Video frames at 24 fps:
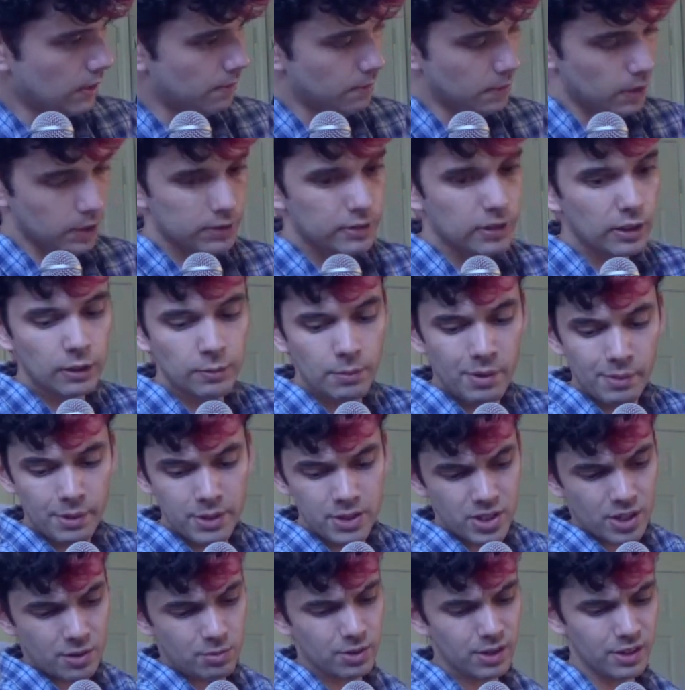I'll talk about my
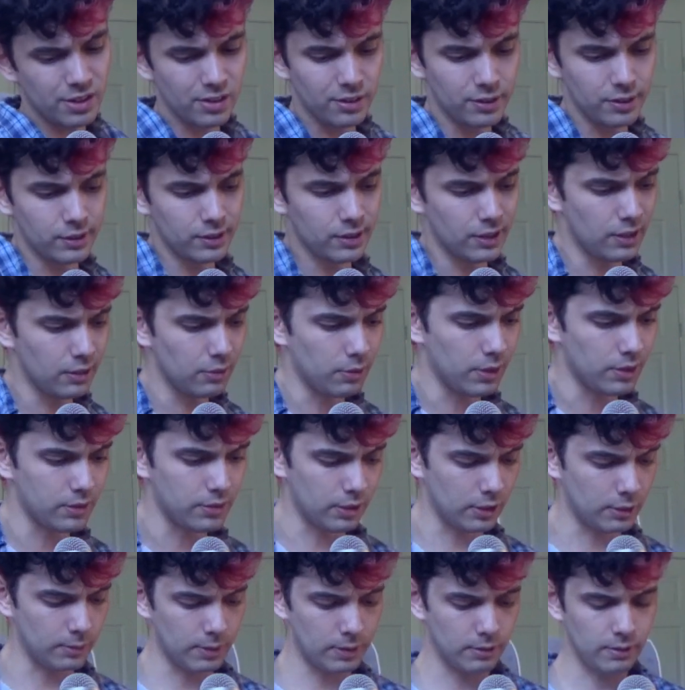job later on. I don't want to
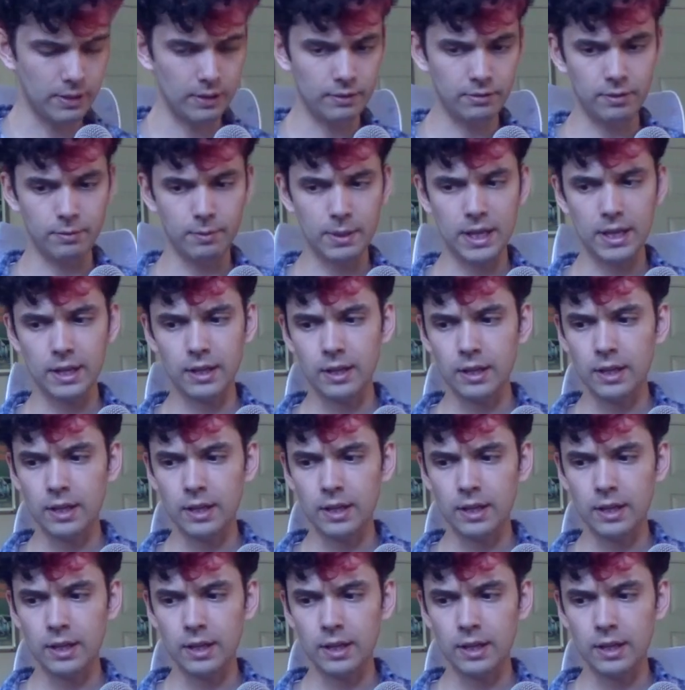talk about it right off the bat.